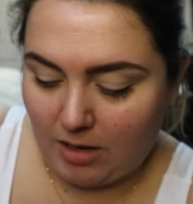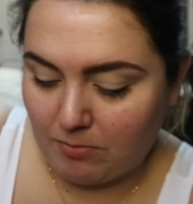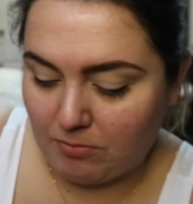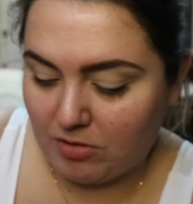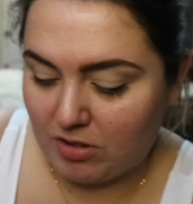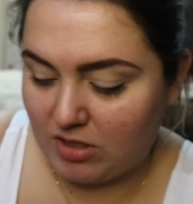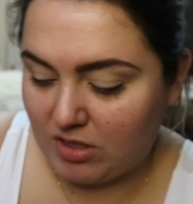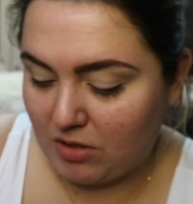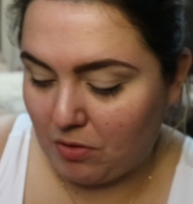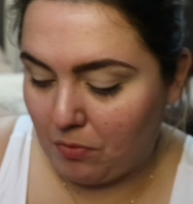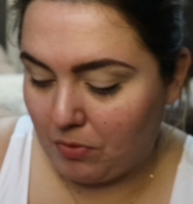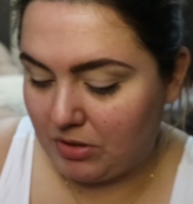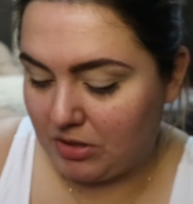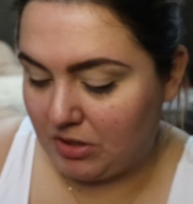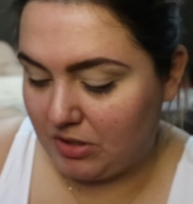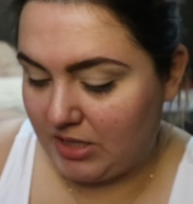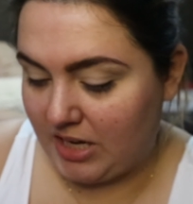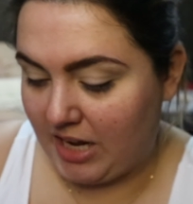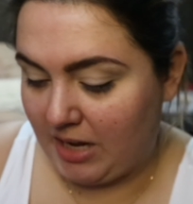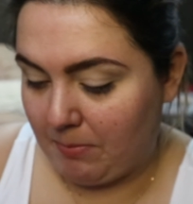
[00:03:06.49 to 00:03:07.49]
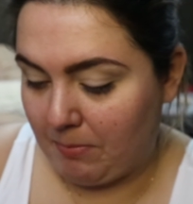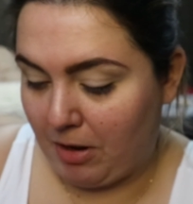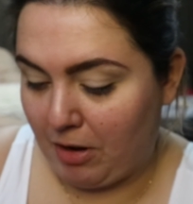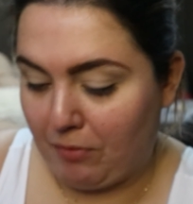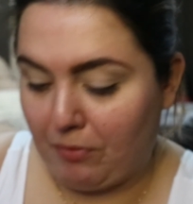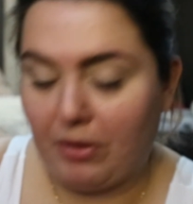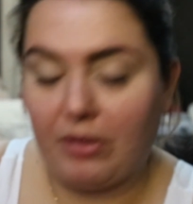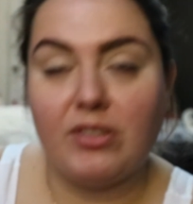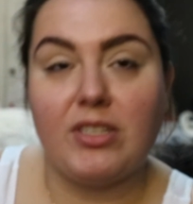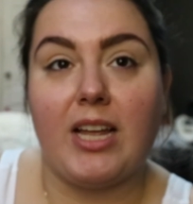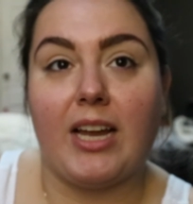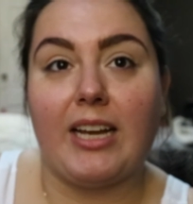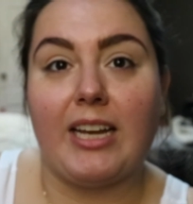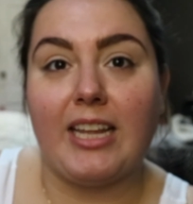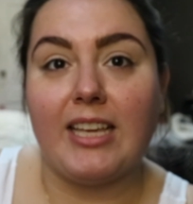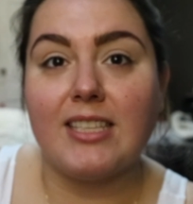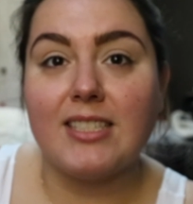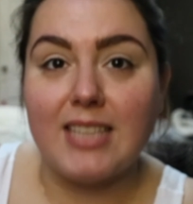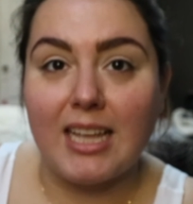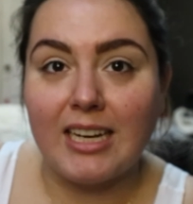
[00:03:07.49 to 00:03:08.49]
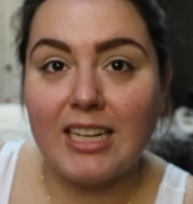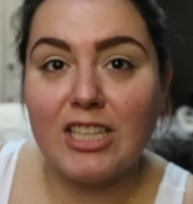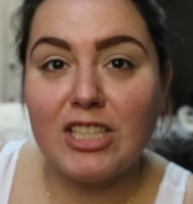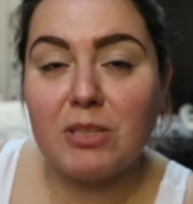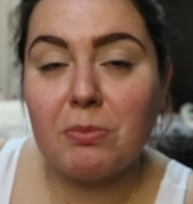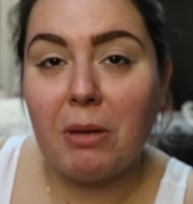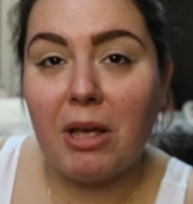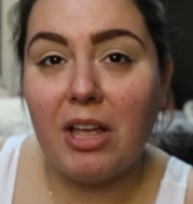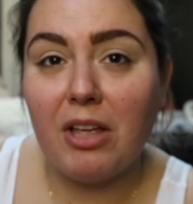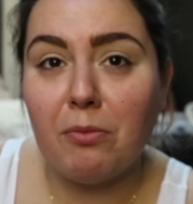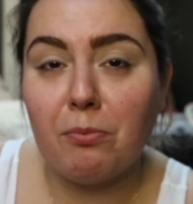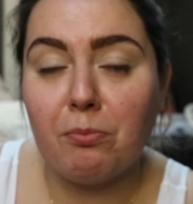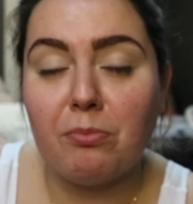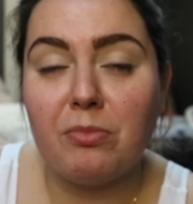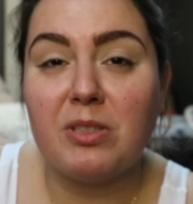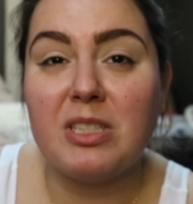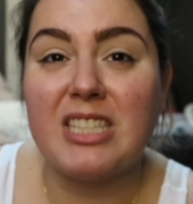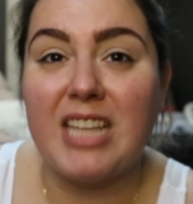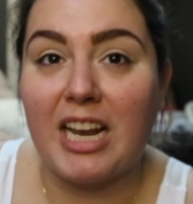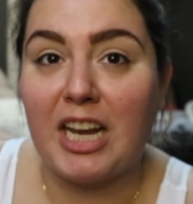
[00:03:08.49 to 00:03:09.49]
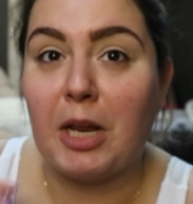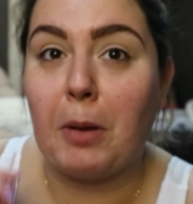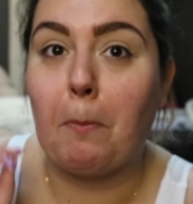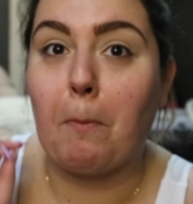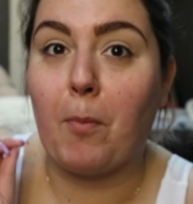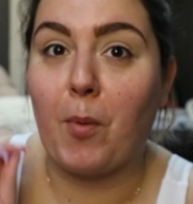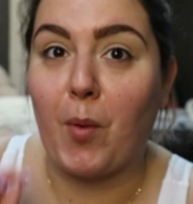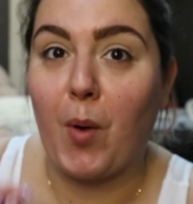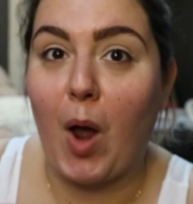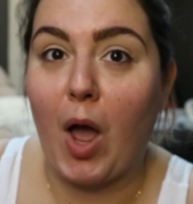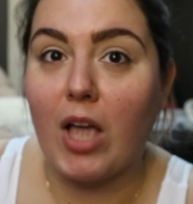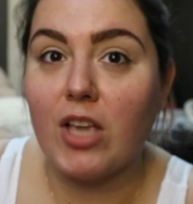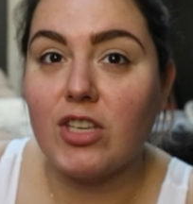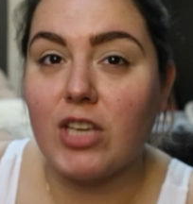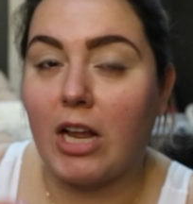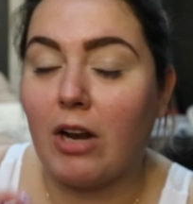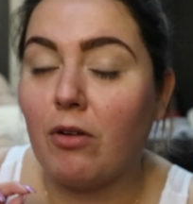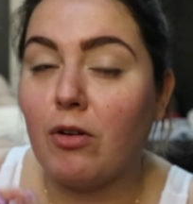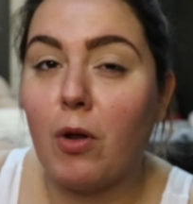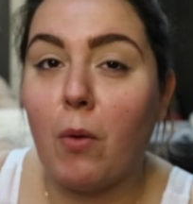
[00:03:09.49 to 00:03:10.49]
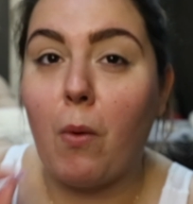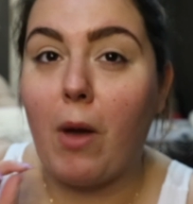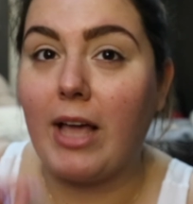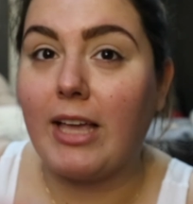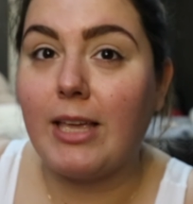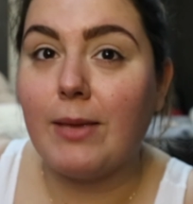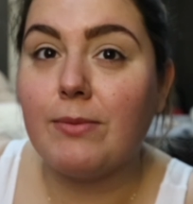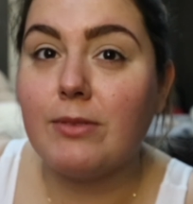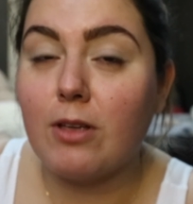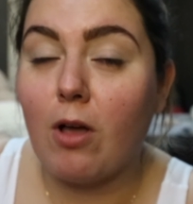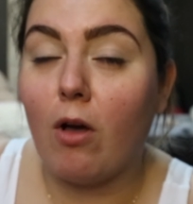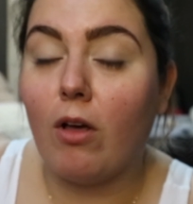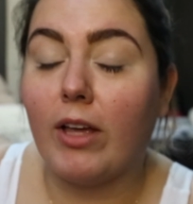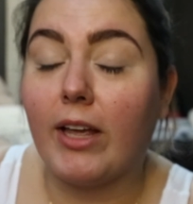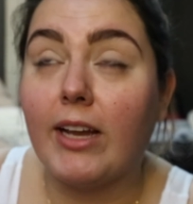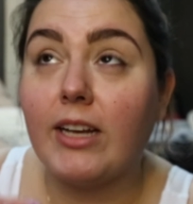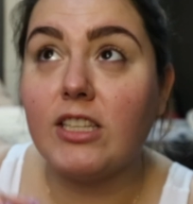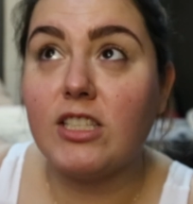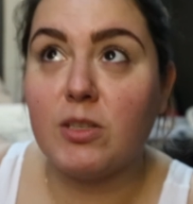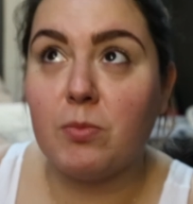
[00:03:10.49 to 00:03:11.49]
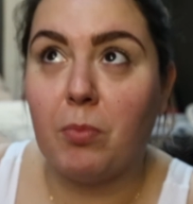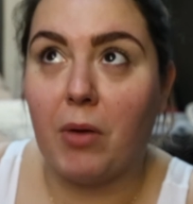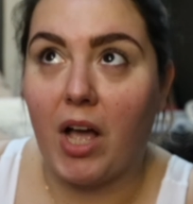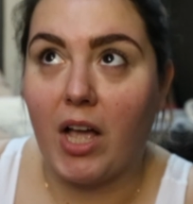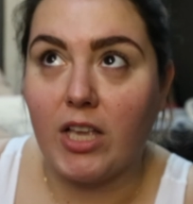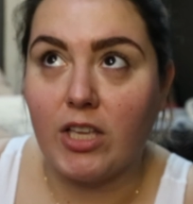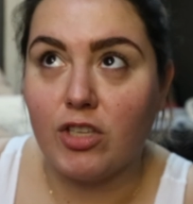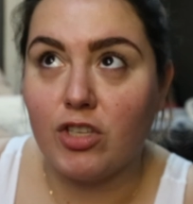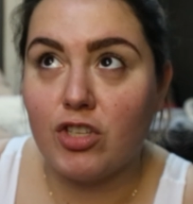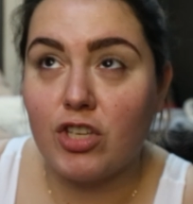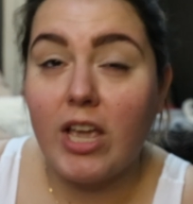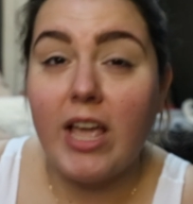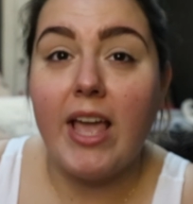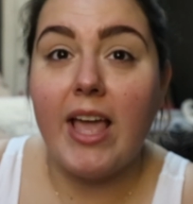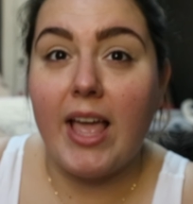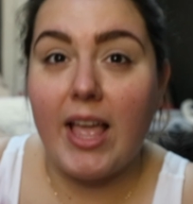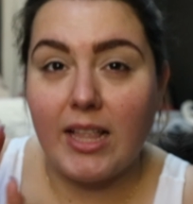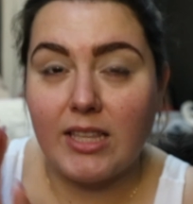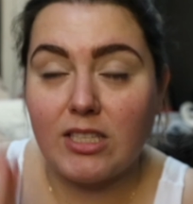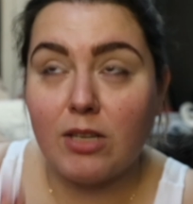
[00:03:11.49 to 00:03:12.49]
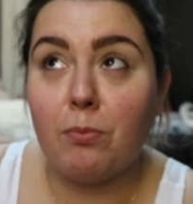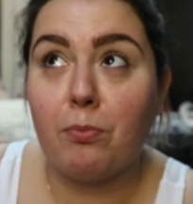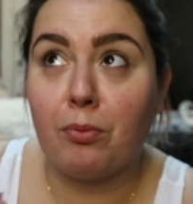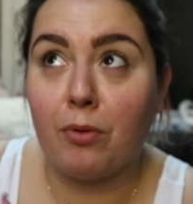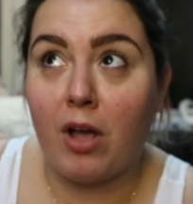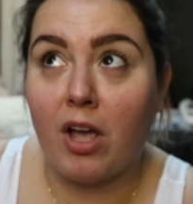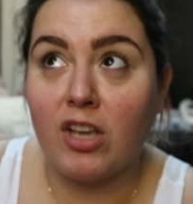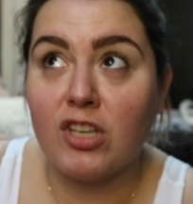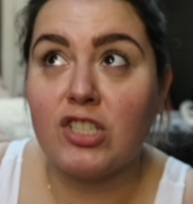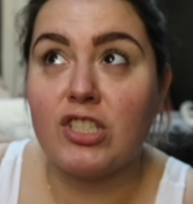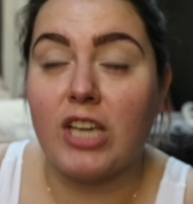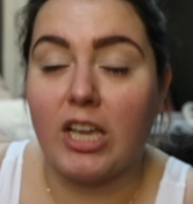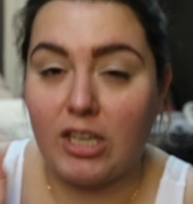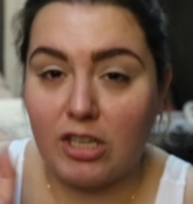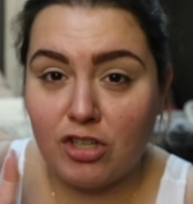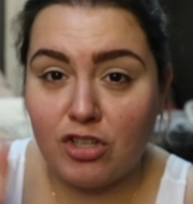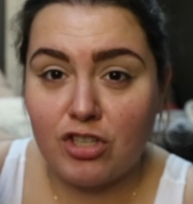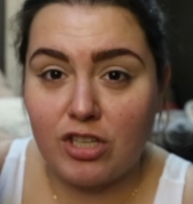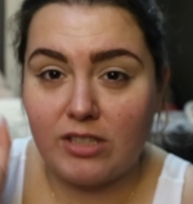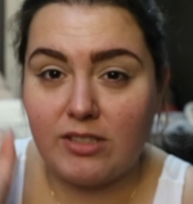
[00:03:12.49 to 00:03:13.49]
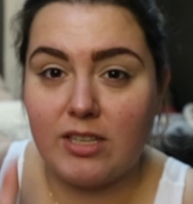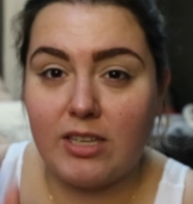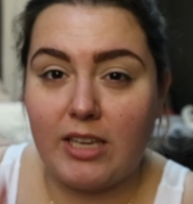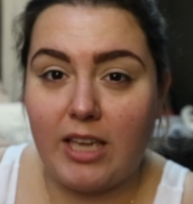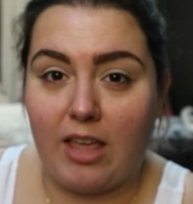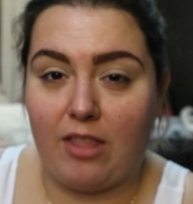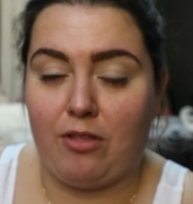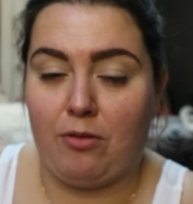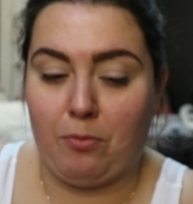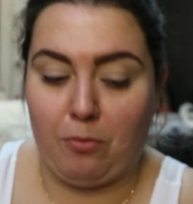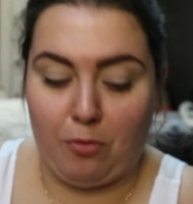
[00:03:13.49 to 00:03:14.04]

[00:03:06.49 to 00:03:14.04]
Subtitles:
I'm just going to take my Real Techniques setting brush. I don't know why he keeps calling it a sponge. It's a brush. Get your shit together,